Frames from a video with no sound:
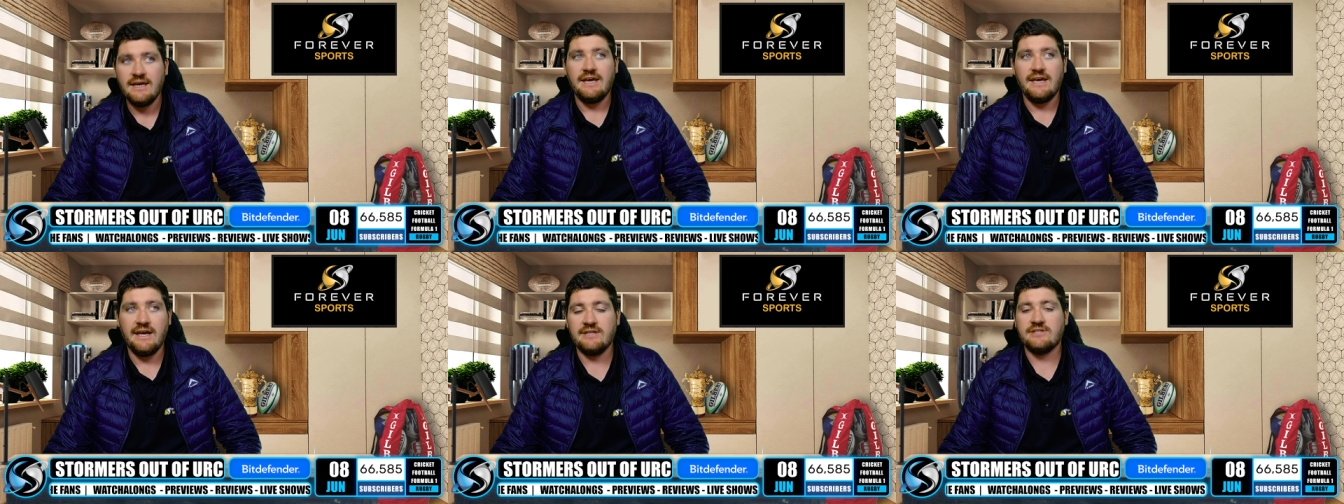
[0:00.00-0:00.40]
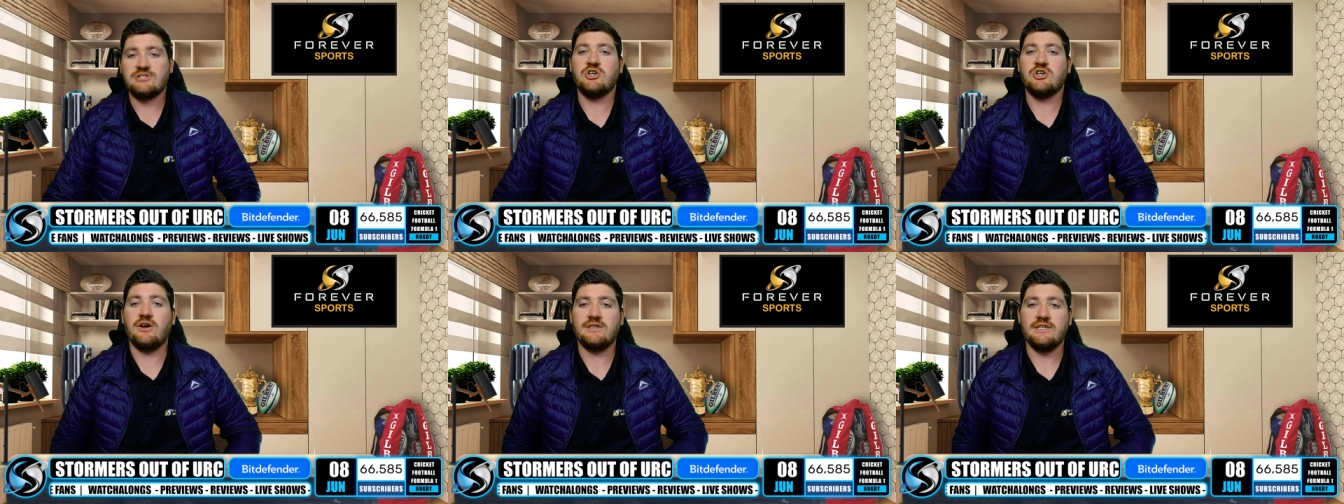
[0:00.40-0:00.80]
in
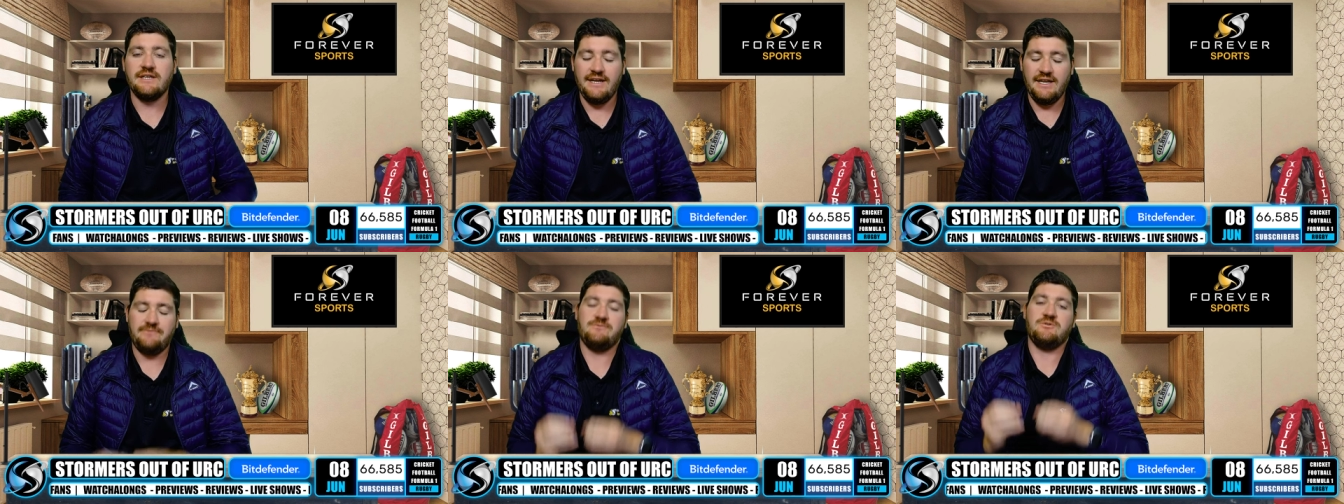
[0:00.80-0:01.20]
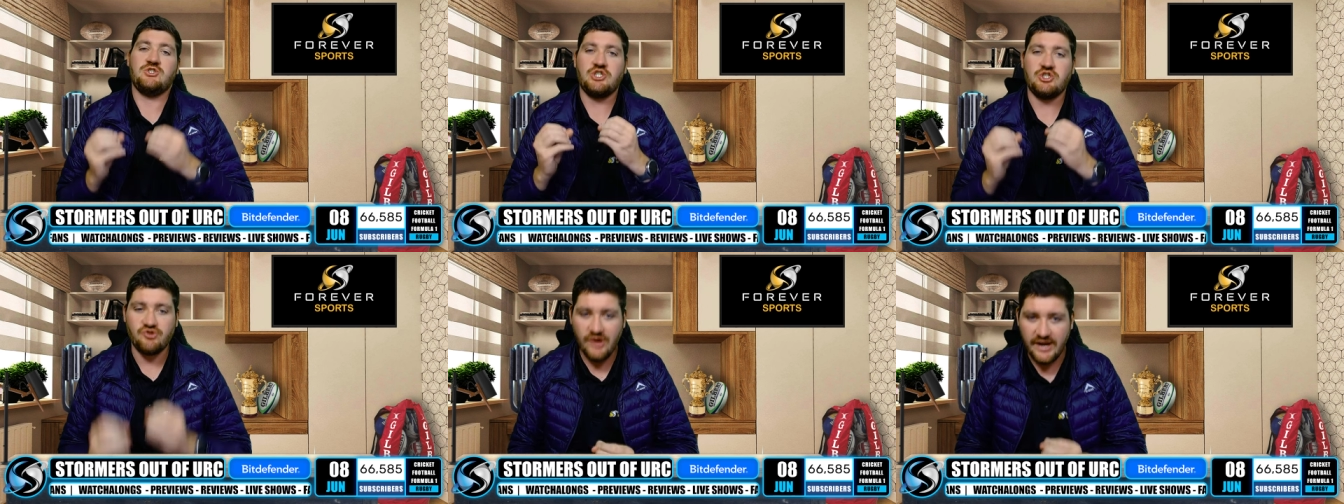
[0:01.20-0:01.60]
Scotland in a
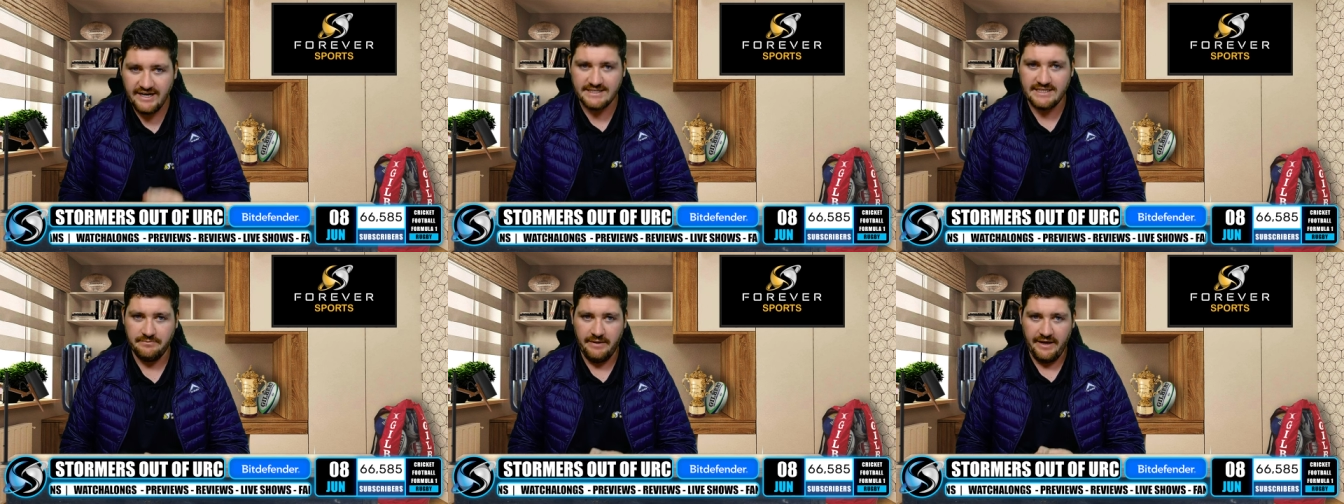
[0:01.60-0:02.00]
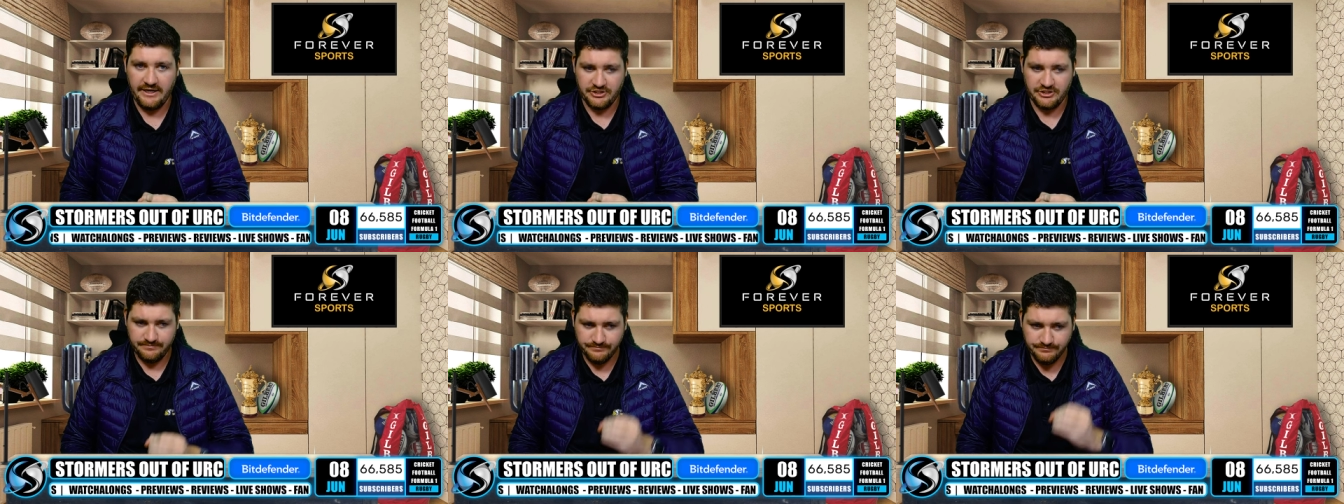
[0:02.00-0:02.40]
frustrating
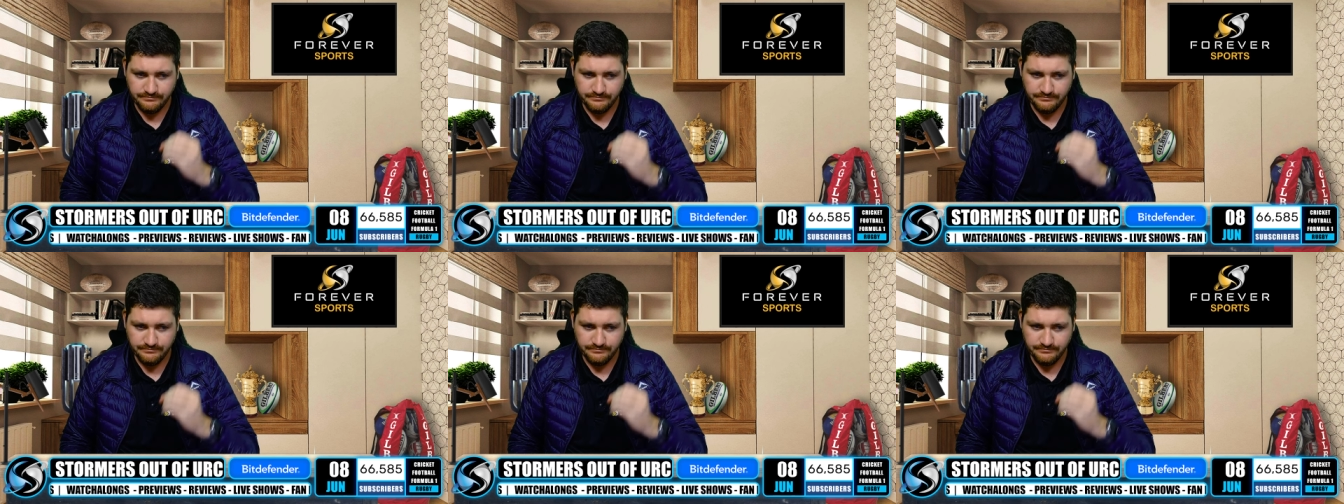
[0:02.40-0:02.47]
match,